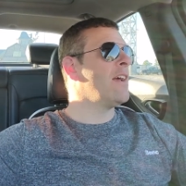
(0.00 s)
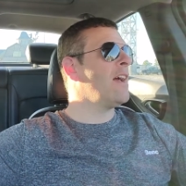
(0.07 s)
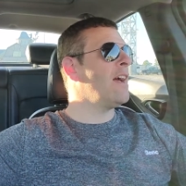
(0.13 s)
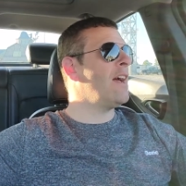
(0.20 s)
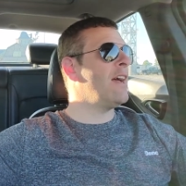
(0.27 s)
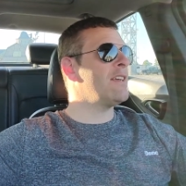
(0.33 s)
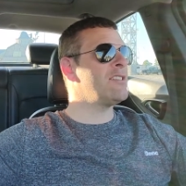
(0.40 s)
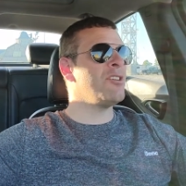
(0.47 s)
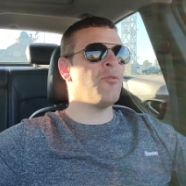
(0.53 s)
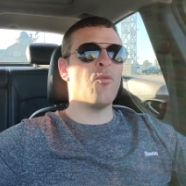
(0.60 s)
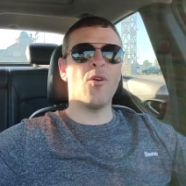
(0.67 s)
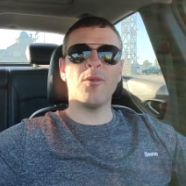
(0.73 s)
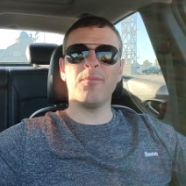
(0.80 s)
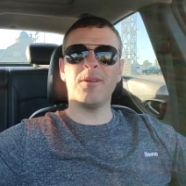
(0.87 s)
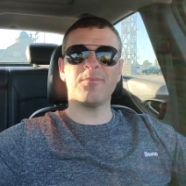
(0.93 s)
Uh, she
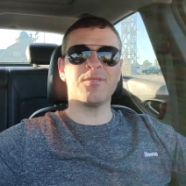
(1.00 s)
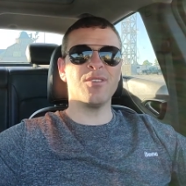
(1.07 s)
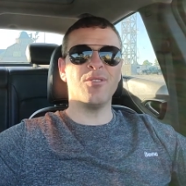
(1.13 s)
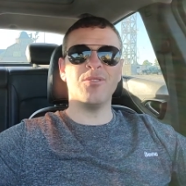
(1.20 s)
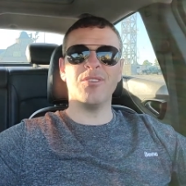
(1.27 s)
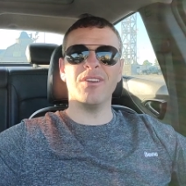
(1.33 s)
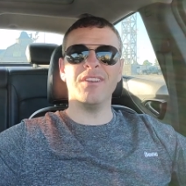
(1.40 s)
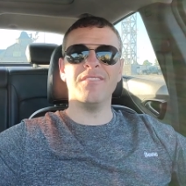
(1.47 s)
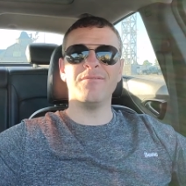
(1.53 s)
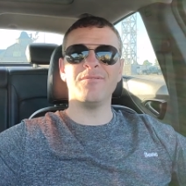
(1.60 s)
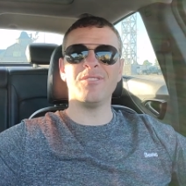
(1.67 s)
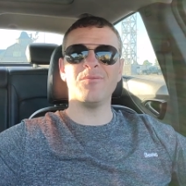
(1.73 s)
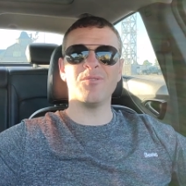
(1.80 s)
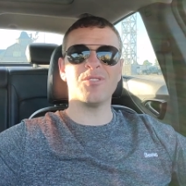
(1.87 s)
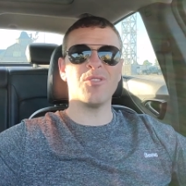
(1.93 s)
warmed up so good.
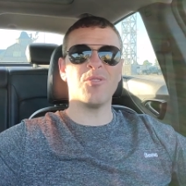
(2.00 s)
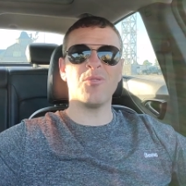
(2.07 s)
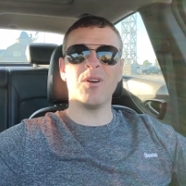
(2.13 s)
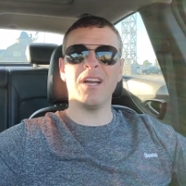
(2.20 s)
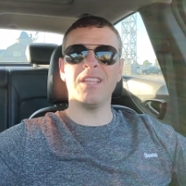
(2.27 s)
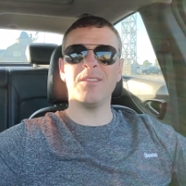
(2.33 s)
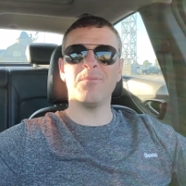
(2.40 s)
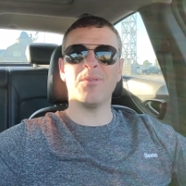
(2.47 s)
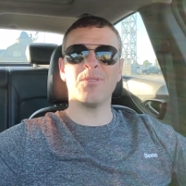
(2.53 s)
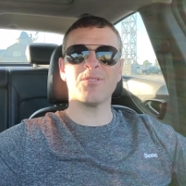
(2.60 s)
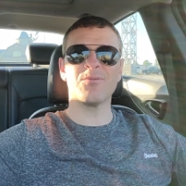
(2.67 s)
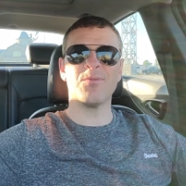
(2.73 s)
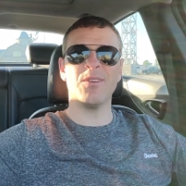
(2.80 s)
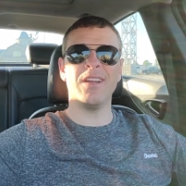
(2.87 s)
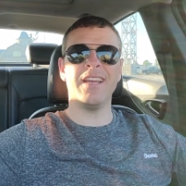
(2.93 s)
She was so quiet in the
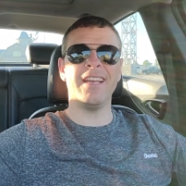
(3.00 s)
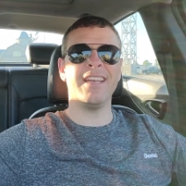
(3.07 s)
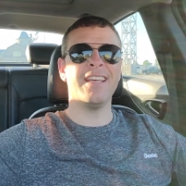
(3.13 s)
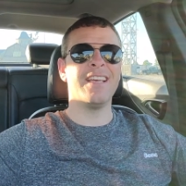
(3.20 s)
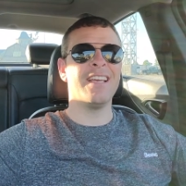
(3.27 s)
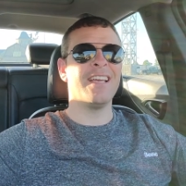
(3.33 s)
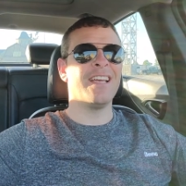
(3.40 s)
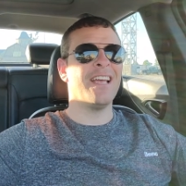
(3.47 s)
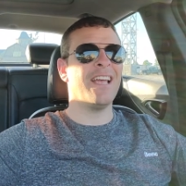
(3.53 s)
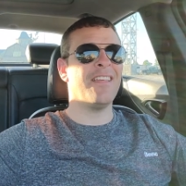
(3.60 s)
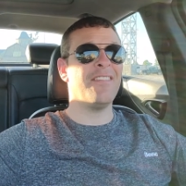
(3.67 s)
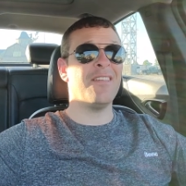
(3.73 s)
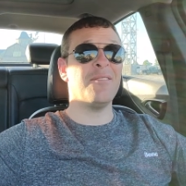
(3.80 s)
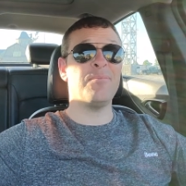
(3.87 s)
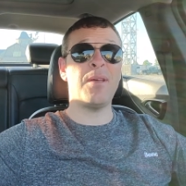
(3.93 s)
post parade
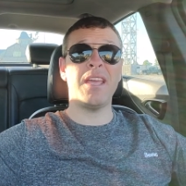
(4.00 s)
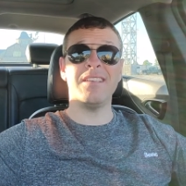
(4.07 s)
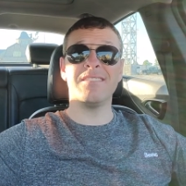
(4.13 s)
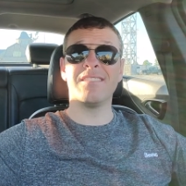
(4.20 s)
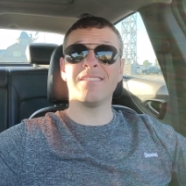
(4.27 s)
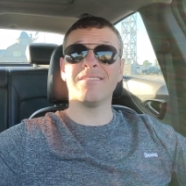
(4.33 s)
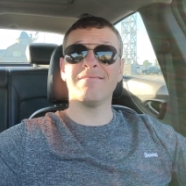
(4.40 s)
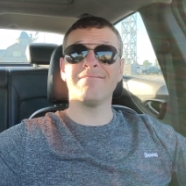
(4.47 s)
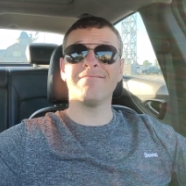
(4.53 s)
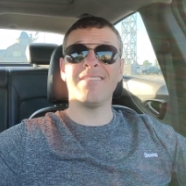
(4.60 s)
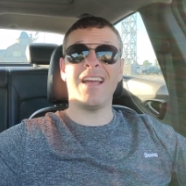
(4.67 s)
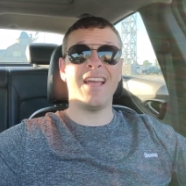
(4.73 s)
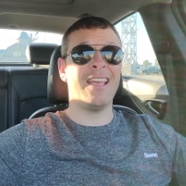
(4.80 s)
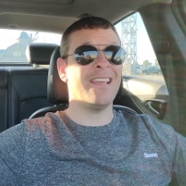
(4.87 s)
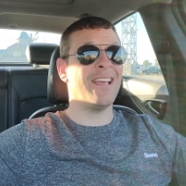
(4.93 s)
and then paced.
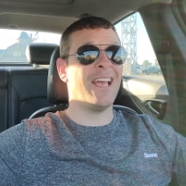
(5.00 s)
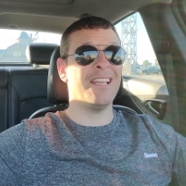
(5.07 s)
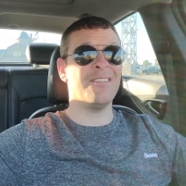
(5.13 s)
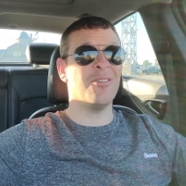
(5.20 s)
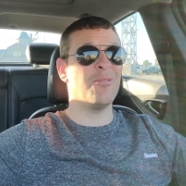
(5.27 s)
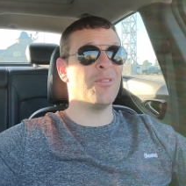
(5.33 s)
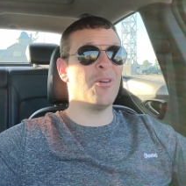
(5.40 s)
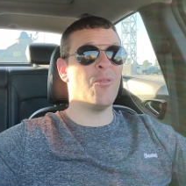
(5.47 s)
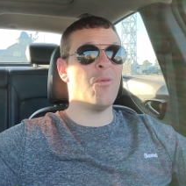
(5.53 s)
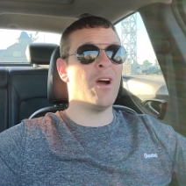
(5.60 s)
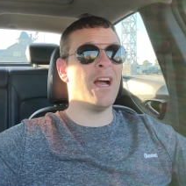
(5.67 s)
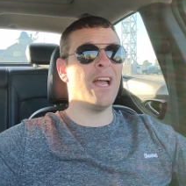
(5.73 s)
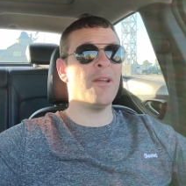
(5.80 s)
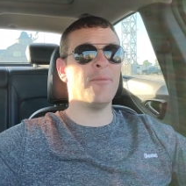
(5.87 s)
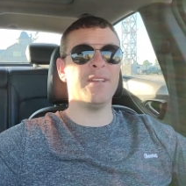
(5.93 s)
I, I don't know
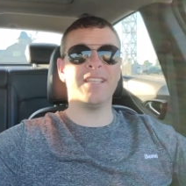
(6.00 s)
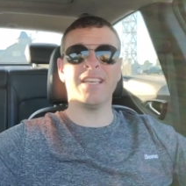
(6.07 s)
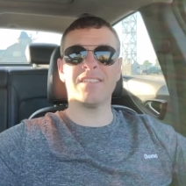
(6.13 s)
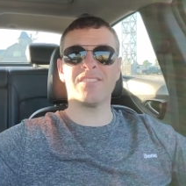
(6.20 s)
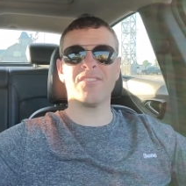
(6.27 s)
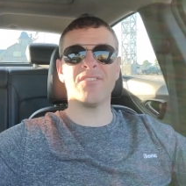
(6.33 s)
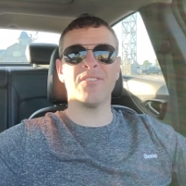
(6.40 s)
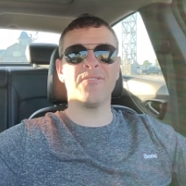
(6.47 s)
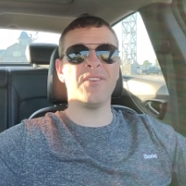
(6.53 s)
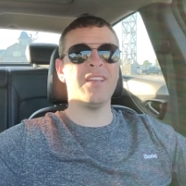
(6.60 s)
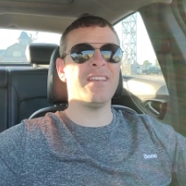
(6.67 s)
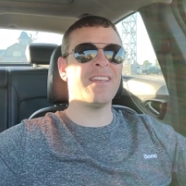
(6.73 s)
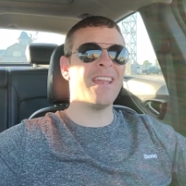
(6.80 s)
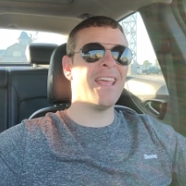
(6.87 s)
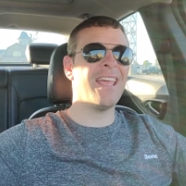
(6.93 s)
why. We tested her feet
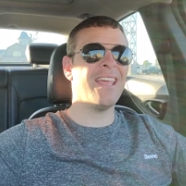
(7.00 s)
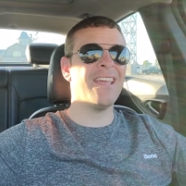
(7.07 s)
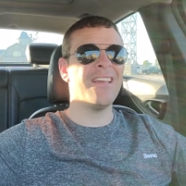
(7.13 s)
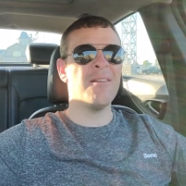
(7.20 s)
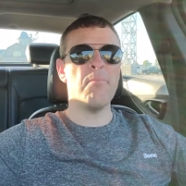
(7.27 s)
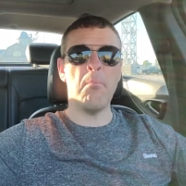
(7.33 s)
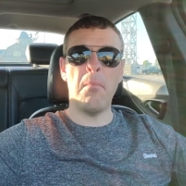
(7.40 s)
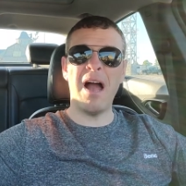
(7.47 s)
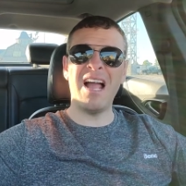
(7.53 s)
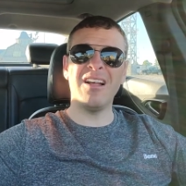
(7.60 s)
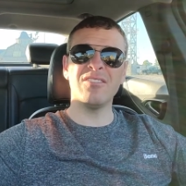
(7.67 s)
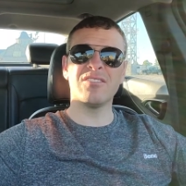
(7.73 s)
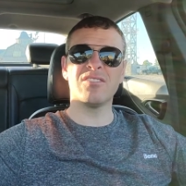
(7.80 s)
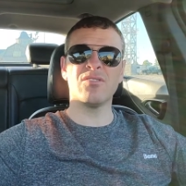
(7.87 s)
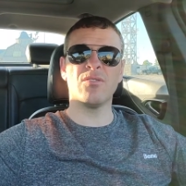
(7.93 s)
today.
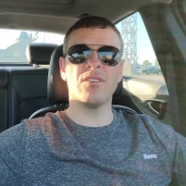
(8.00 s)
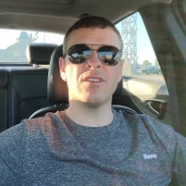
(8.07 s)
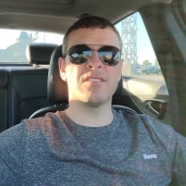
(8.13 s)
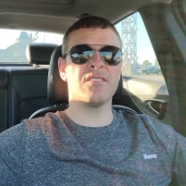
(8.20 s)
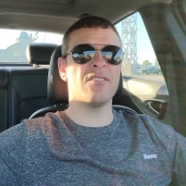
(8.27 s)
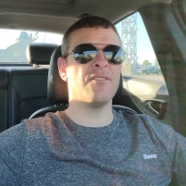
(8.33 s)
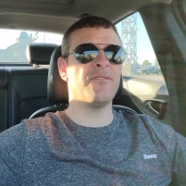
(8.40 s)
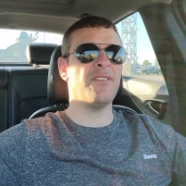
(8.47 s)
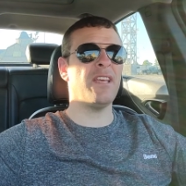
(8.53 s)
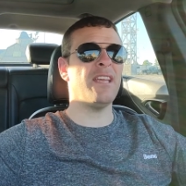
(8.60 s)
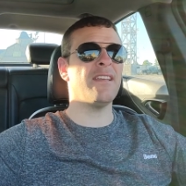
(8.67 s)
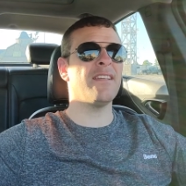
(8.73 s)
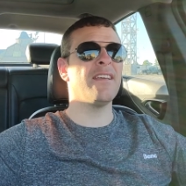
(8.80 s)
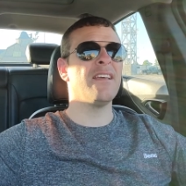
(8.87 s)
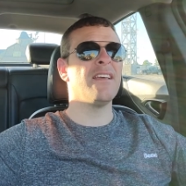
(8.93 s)
Mild soreness in her
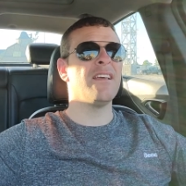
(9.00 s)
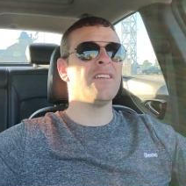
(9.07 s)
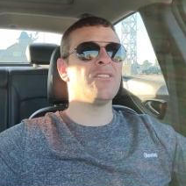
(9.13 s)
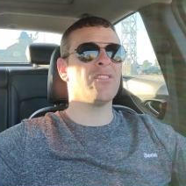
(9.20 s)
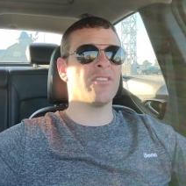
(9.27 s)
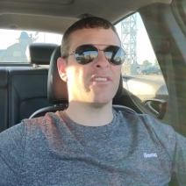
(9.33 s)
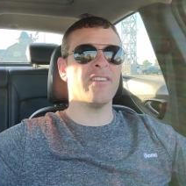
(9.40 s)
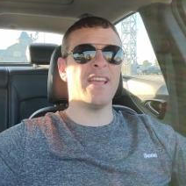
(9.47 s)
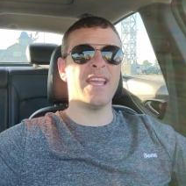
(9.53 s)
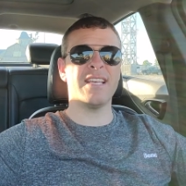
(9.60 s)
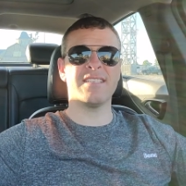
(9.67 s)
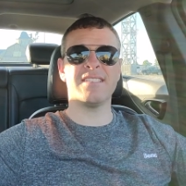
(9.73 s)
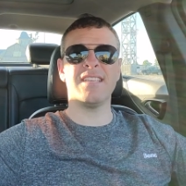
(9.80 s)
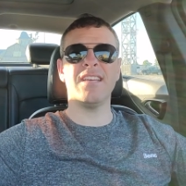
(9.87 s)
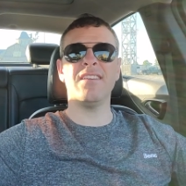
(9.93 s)
feet. Took her
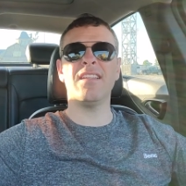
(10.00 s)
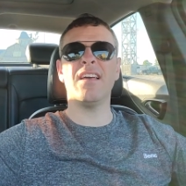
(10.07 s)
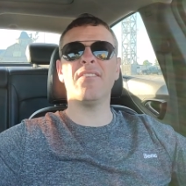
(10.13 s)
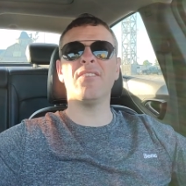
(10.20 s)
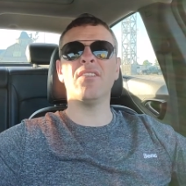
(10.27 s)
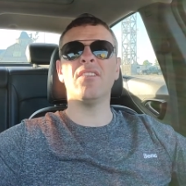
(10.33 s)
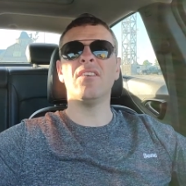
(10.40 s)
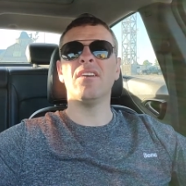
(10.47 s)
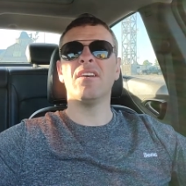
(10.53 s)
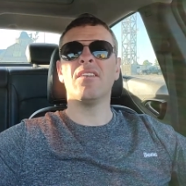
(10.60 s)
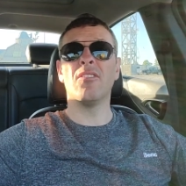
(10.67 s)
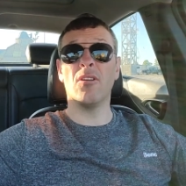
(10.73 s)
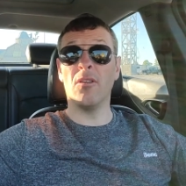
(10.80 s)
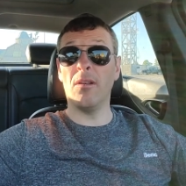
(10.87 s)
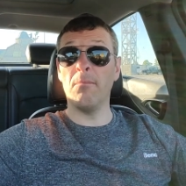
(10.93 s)
AST level,
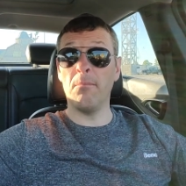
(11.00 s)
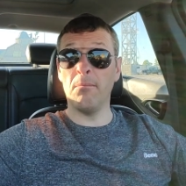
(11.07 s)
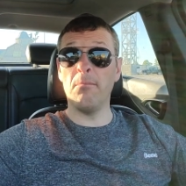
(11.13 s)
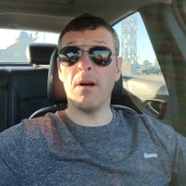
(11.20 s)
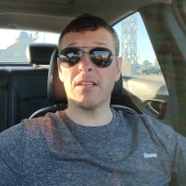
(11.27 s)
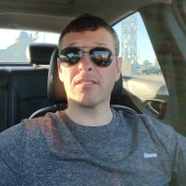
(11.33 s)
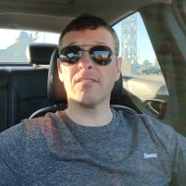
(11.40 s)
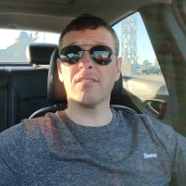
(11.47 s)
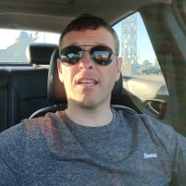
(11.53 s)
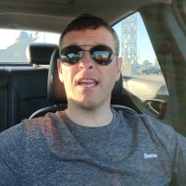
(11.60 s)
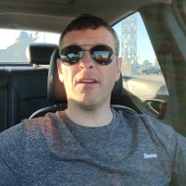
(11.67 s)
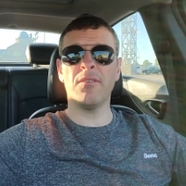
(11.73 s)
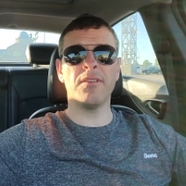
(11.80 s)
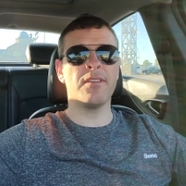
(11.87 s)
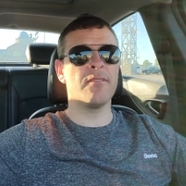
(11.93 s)
her muscle
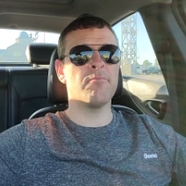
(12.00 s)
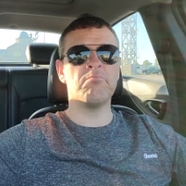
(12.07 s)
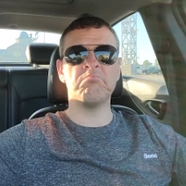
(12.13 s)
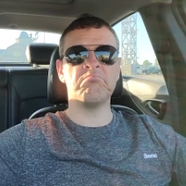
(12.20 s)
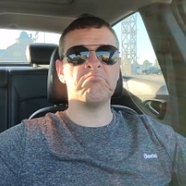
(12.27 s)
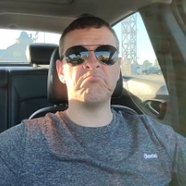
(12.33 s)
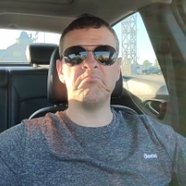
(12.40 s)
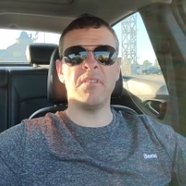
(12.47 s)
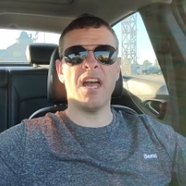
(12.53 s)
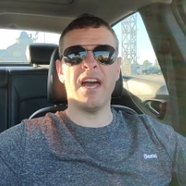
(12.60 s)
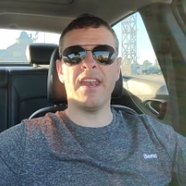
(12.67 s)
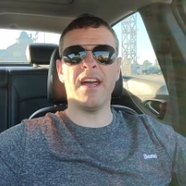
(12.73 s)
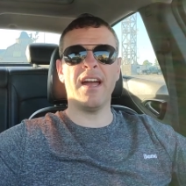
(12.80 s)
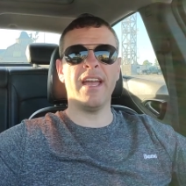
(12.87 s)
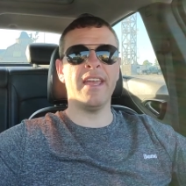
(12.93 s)
count not
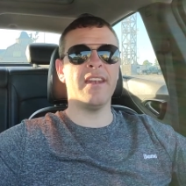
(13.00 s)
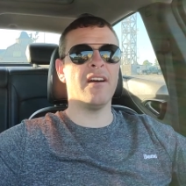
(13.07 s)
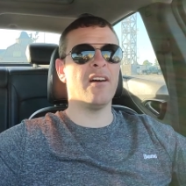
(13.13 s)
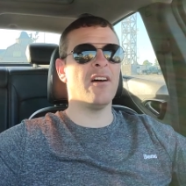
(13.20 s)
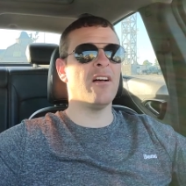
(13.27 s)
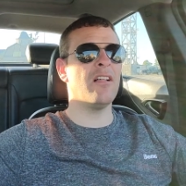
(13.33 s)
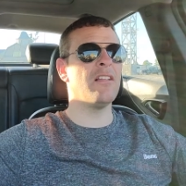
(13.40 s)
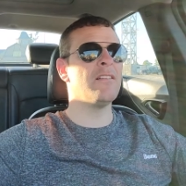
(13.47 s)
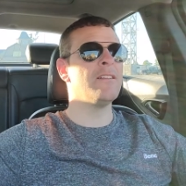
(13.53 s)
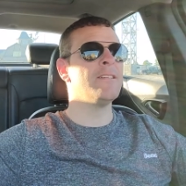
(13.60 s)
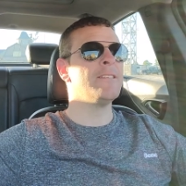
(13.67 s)
high at all.